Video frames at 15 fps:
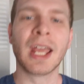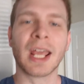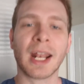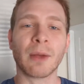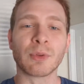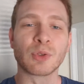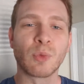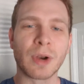
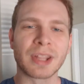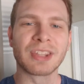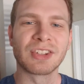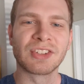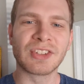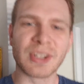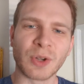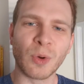and it was one of the
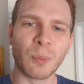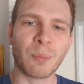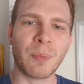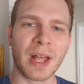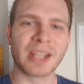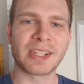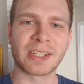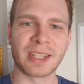single
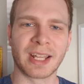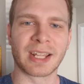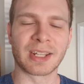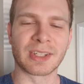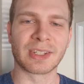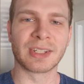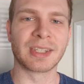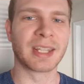best
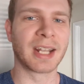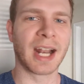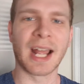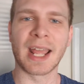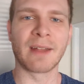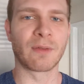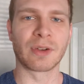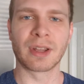things that
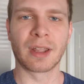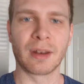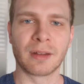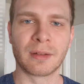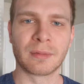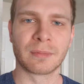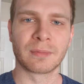I ever did.